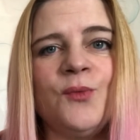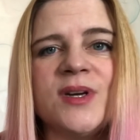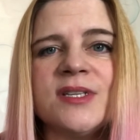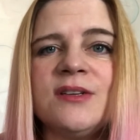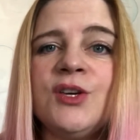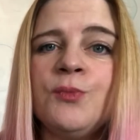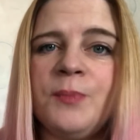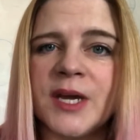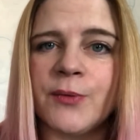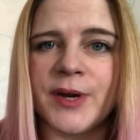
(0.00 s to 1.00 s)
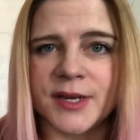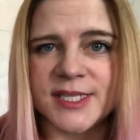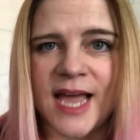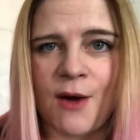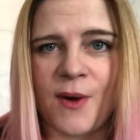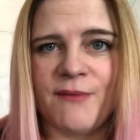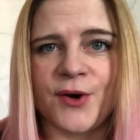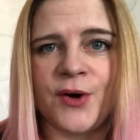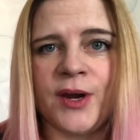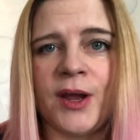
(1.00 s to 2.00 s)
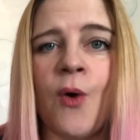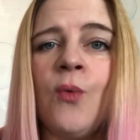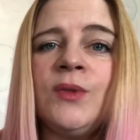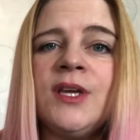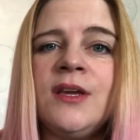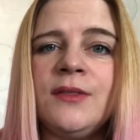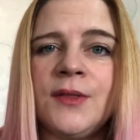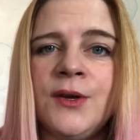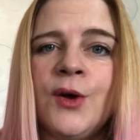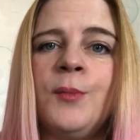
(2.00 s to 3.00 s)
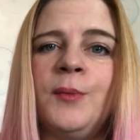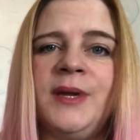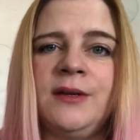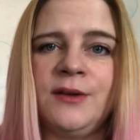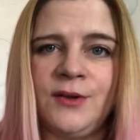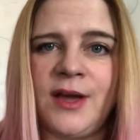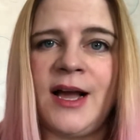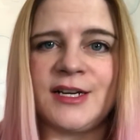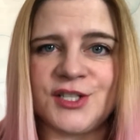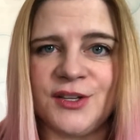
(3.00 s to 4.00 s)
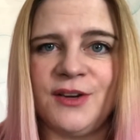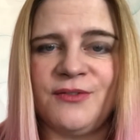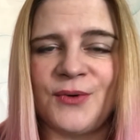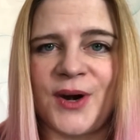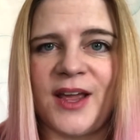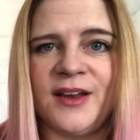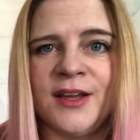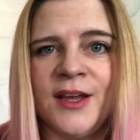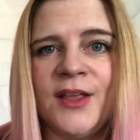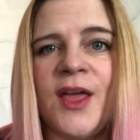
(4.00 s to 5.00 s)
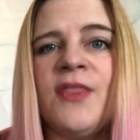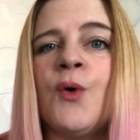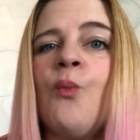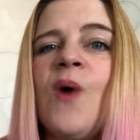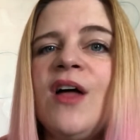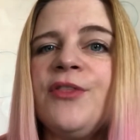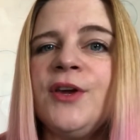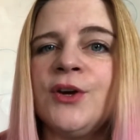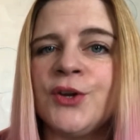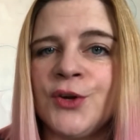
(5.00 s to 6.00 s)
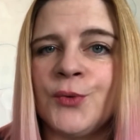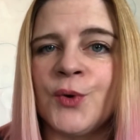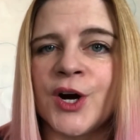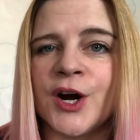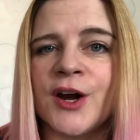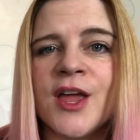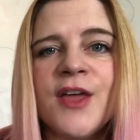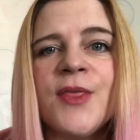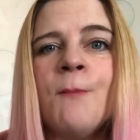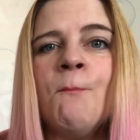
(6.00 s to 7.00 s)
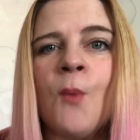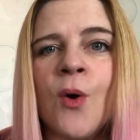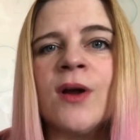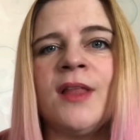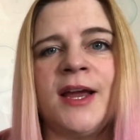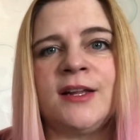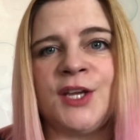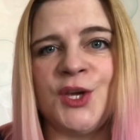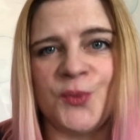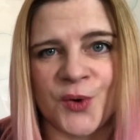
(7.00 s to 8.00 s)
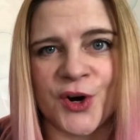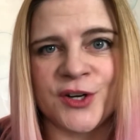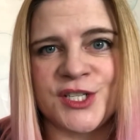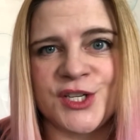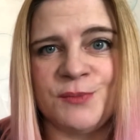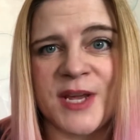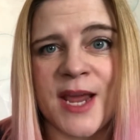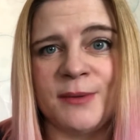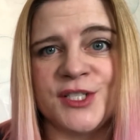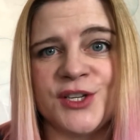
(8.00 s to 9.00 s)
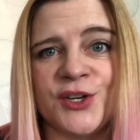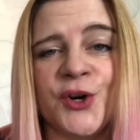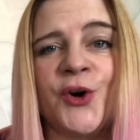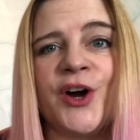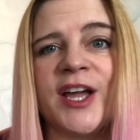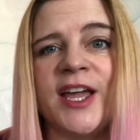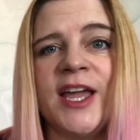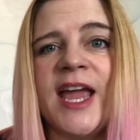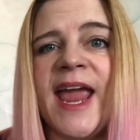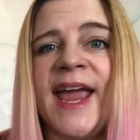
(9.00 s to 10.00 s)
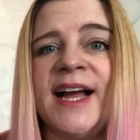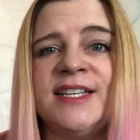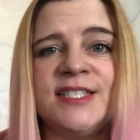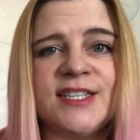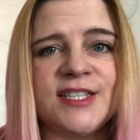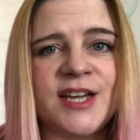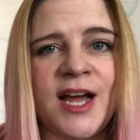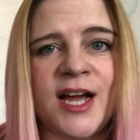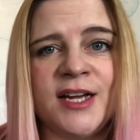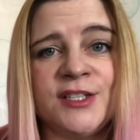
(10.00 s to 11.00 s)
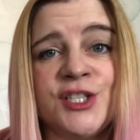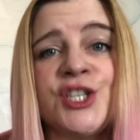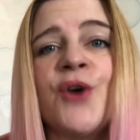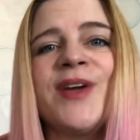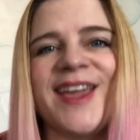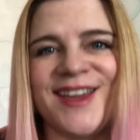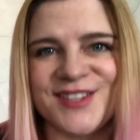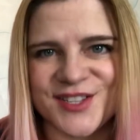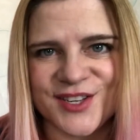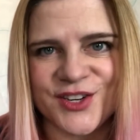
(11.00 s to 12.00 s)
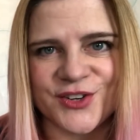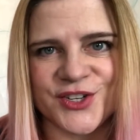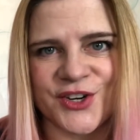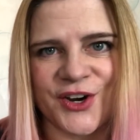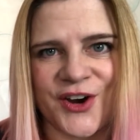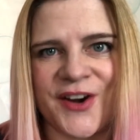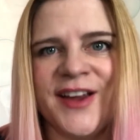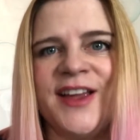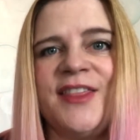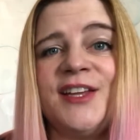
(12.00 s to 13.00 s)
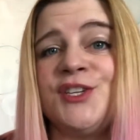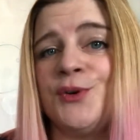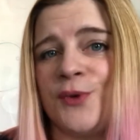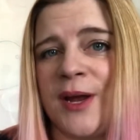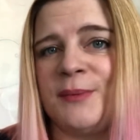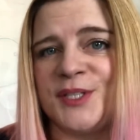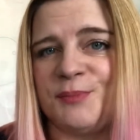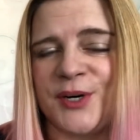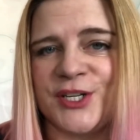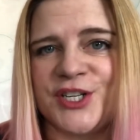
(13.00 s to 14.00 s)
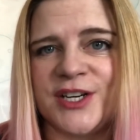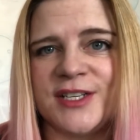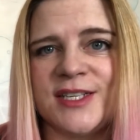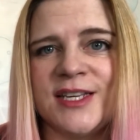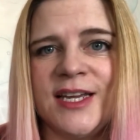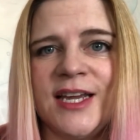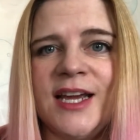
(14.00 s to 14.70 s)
It wasn't ubiquitous, however. Only the noblemen could actually afford it. And the wealthier you were, the more likely you were to be able to cook and showcase your sugar that you were able to purchase.